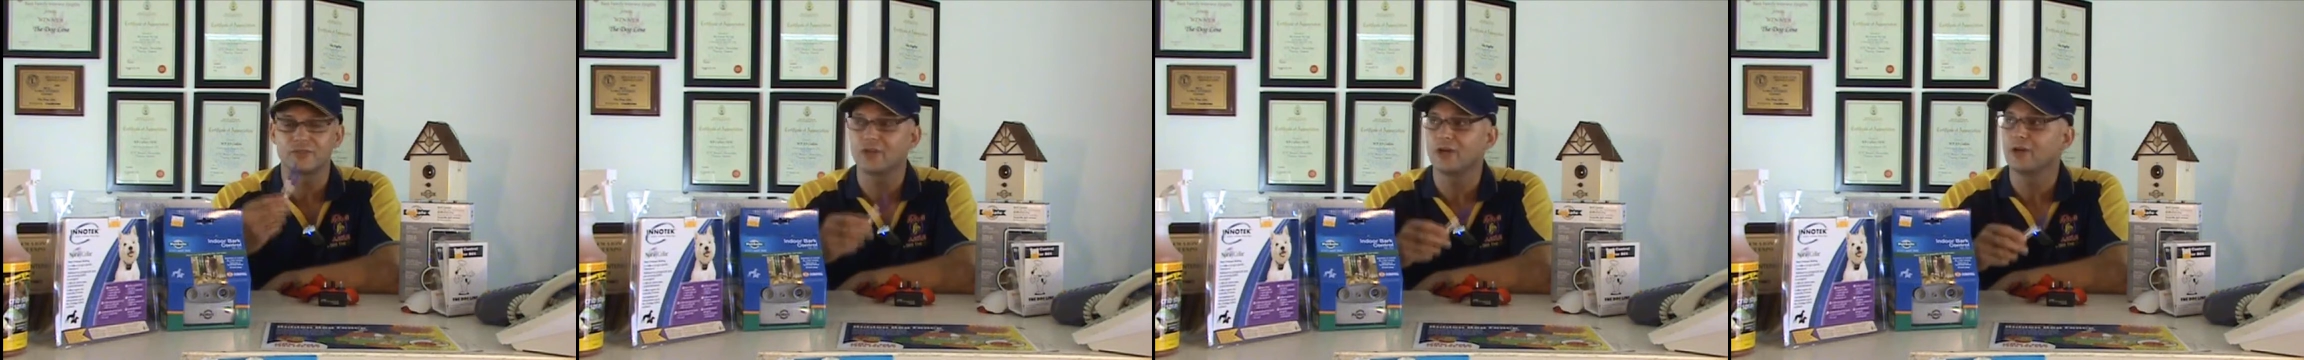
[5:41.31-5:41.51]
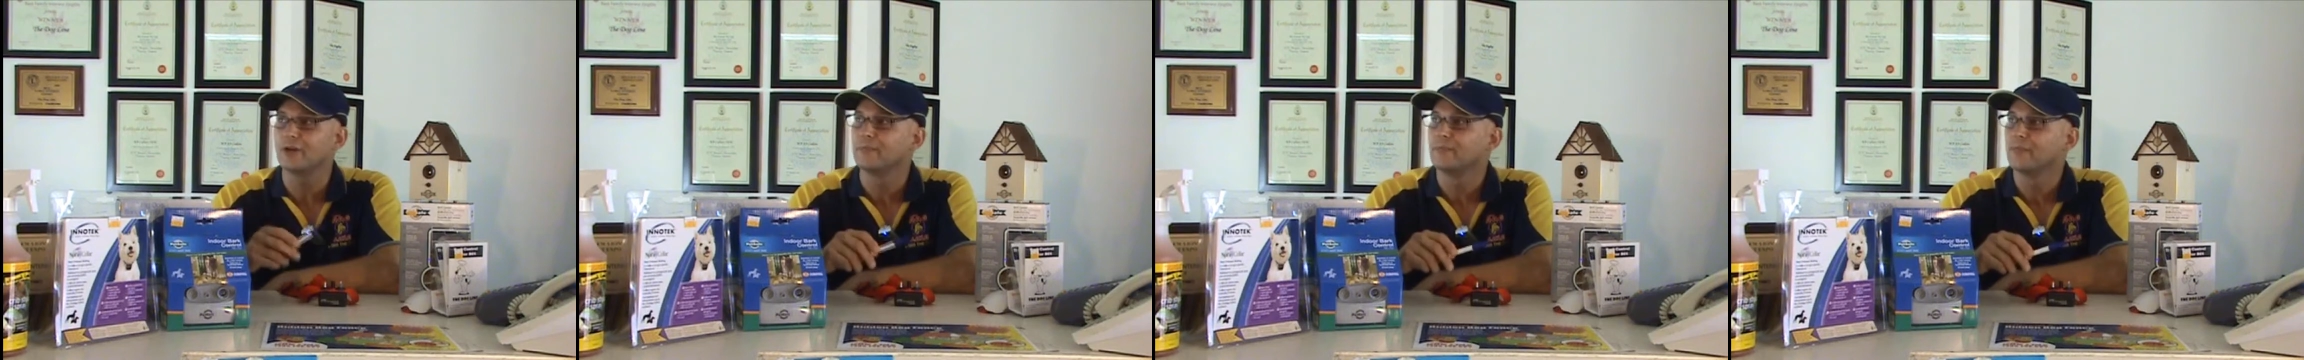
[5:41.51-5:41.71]

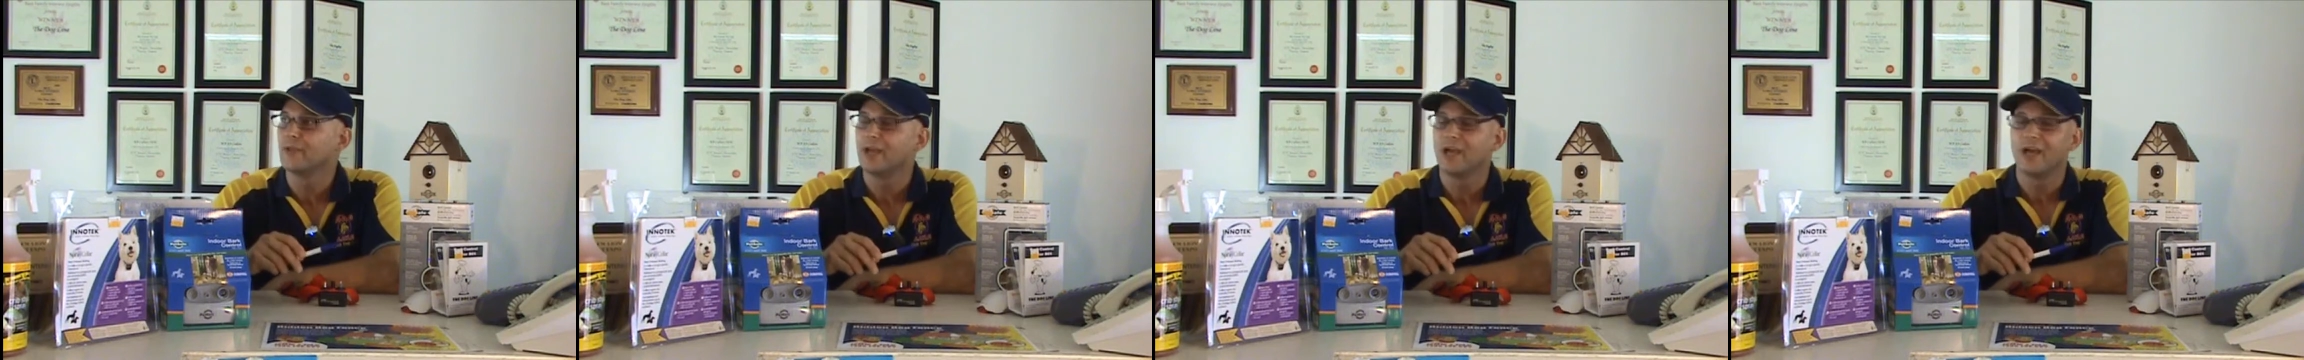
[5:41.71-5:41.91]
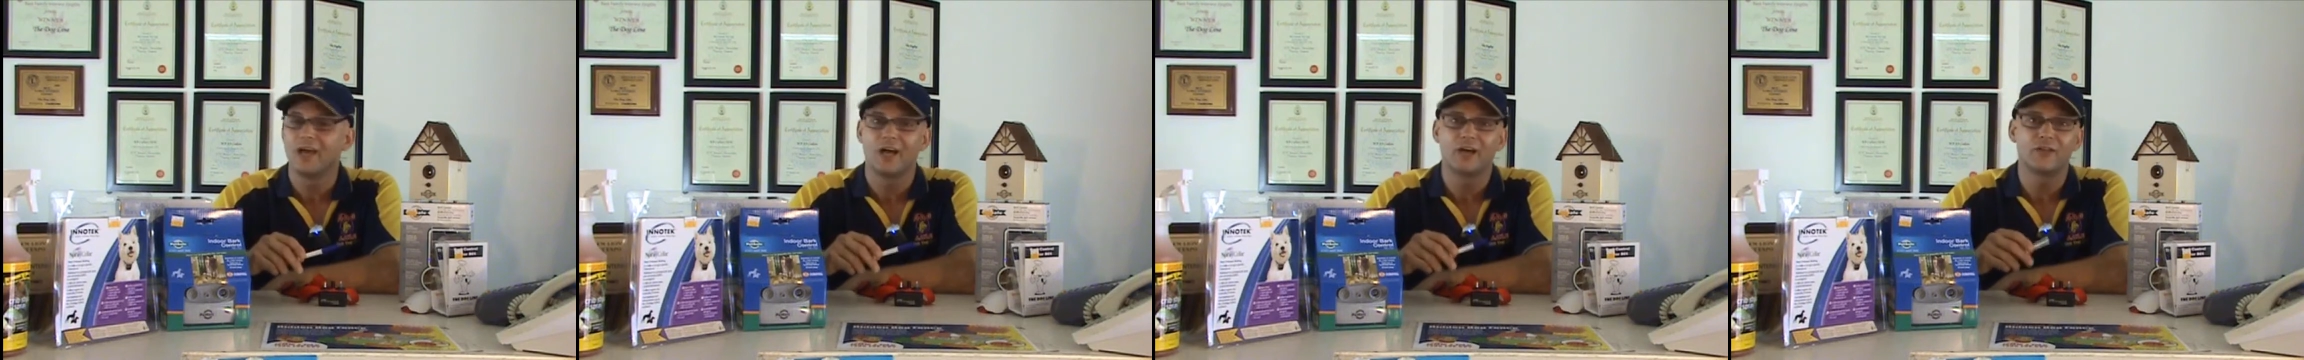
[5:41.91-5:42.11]
So
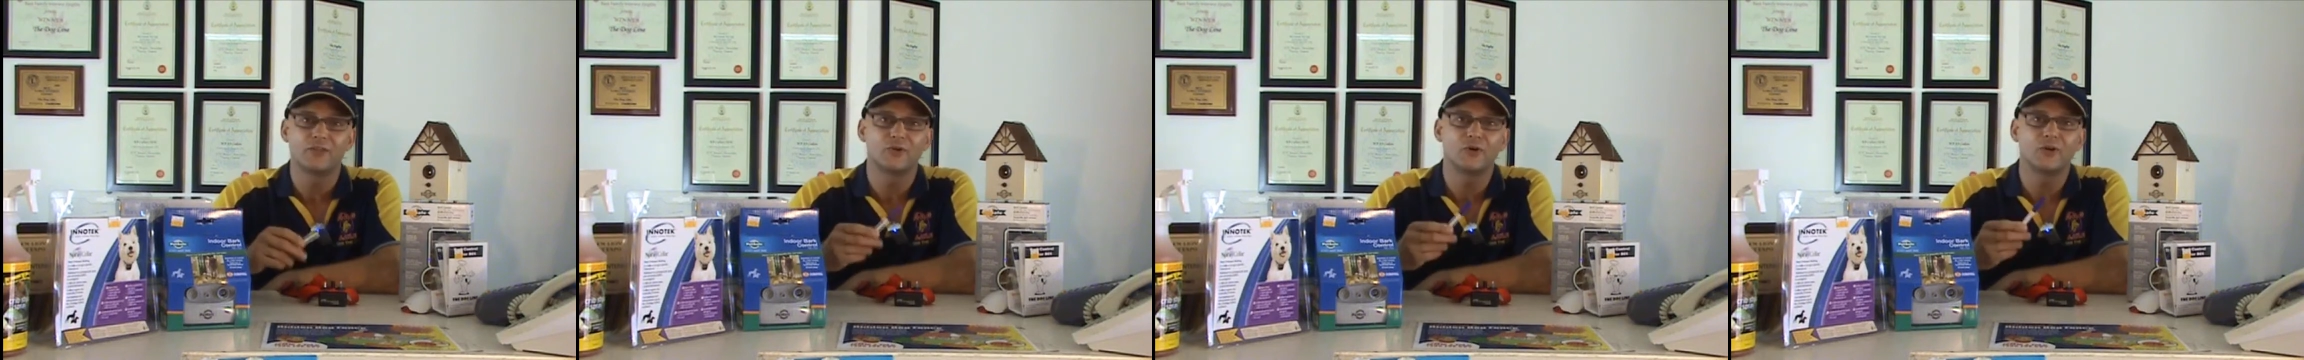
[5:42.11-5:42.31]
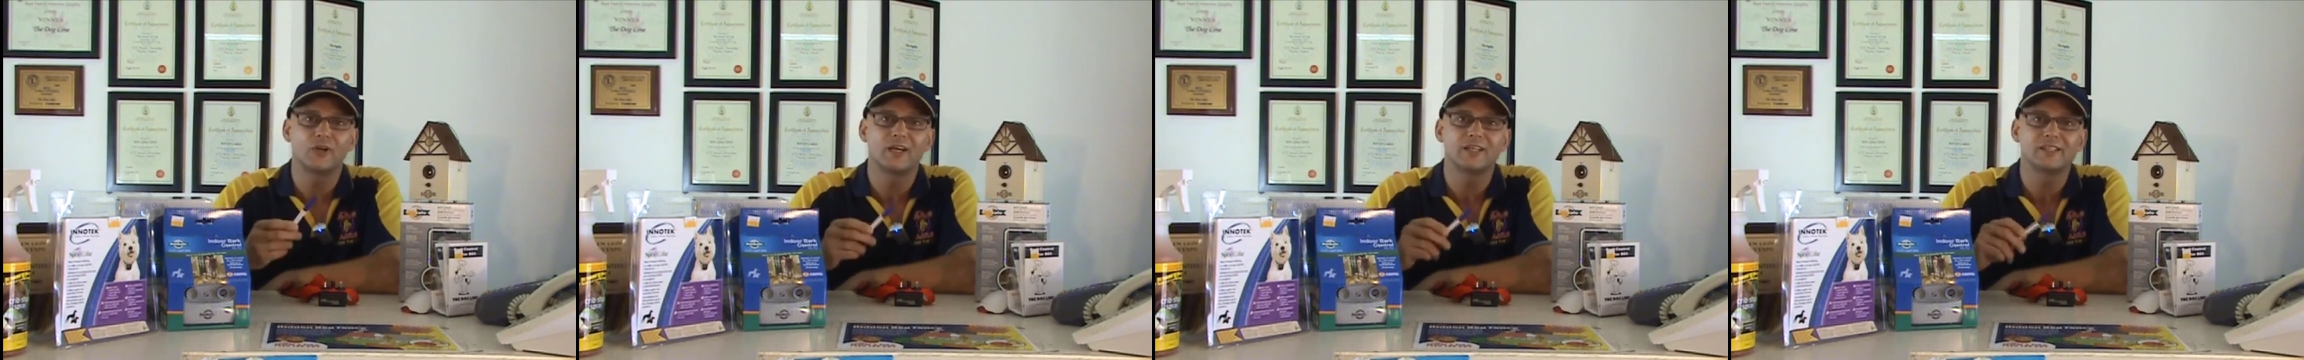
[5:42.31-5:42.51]
I
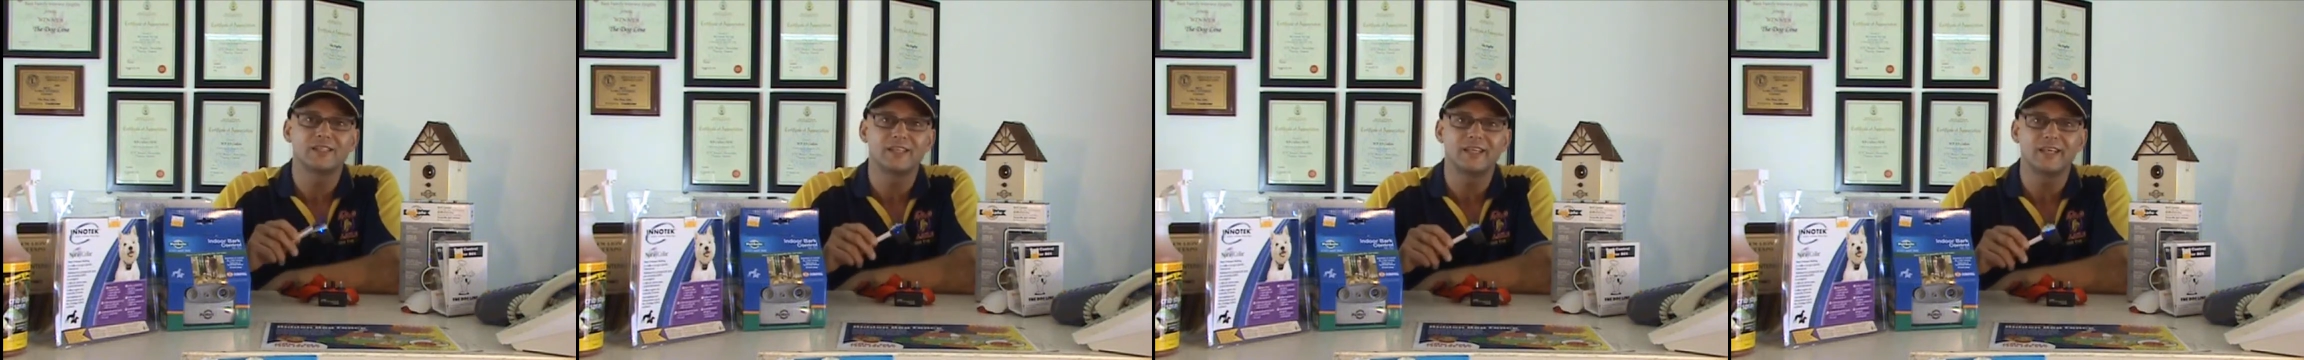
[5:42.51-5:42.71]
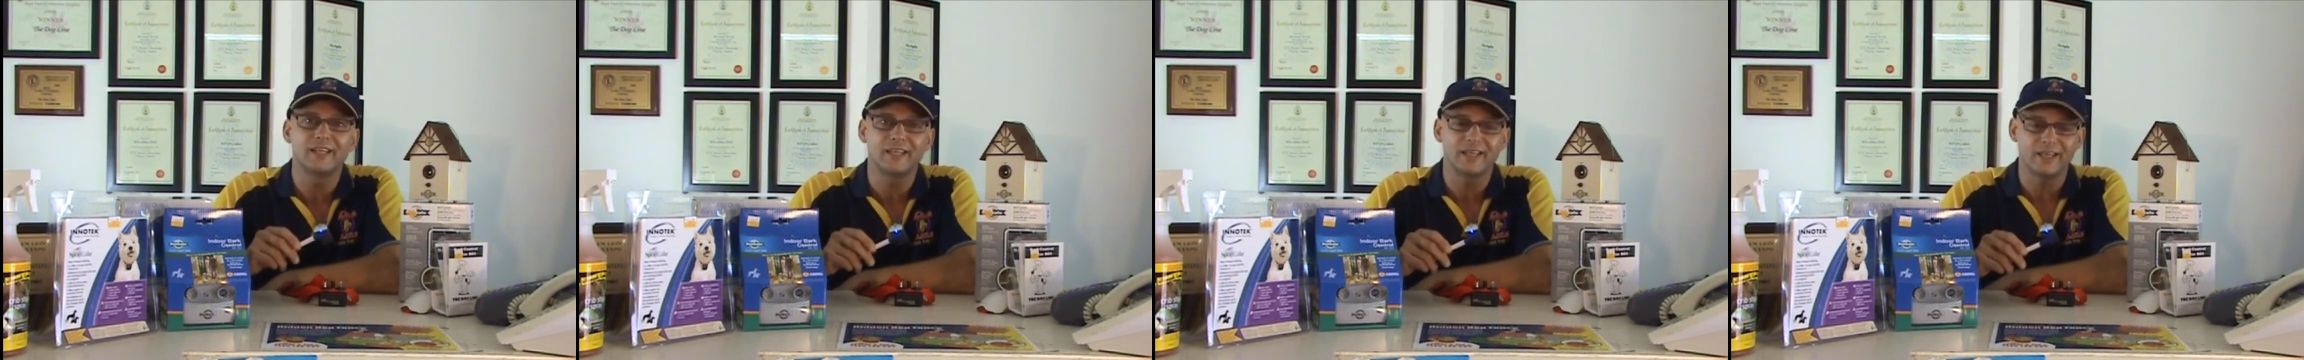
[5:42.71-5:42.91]
thought I'd
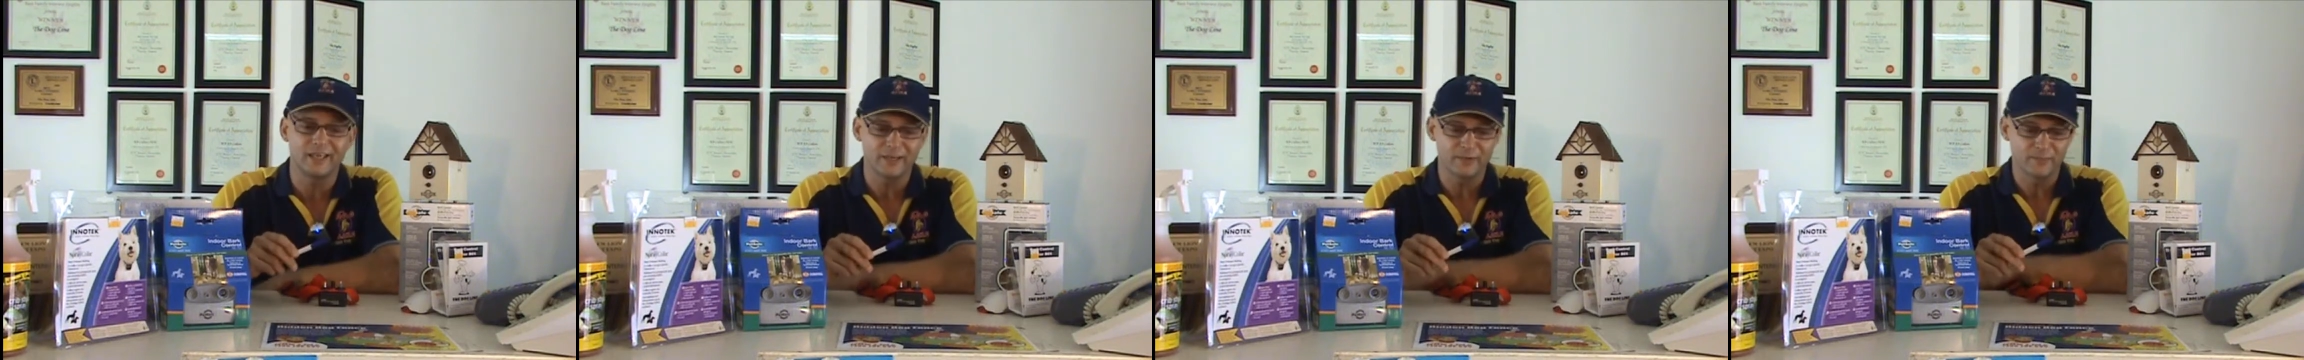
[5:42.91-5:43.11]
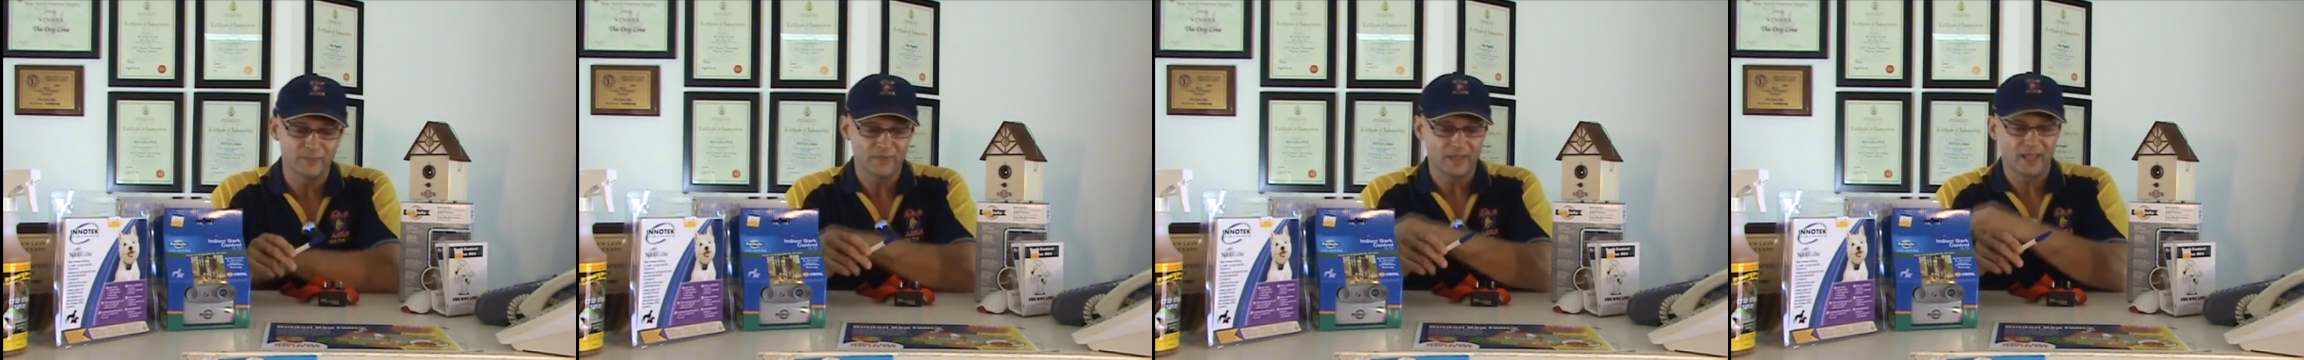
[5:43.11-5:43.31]
sit
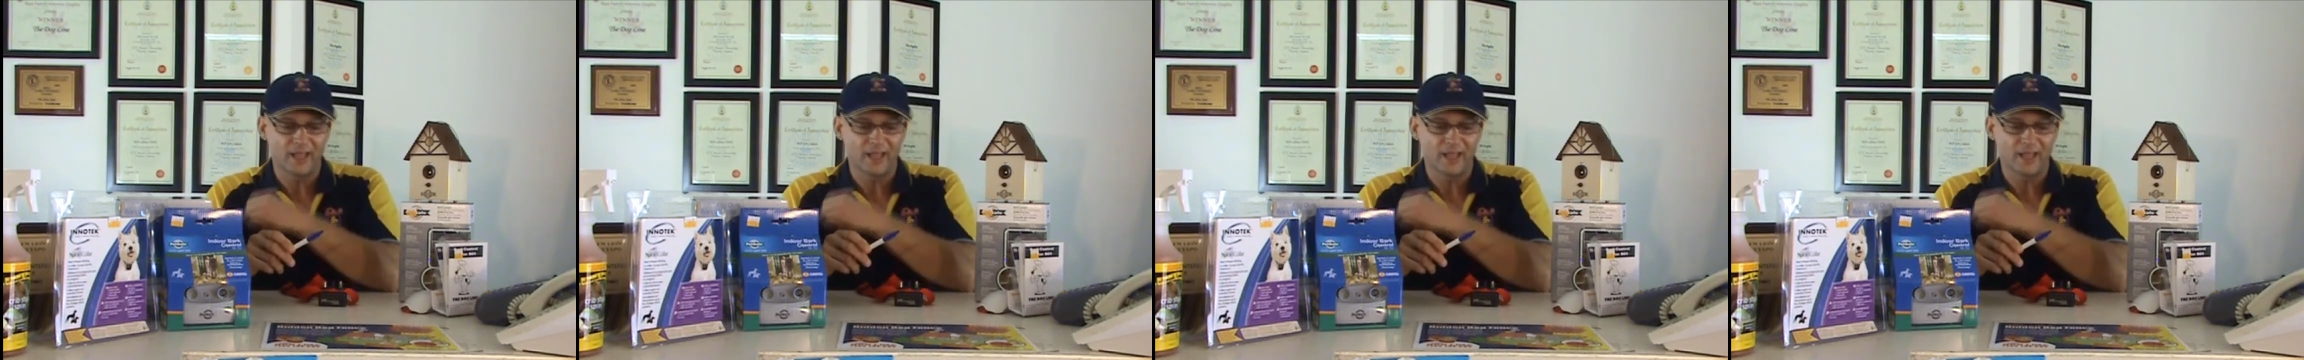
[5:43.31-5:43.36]
here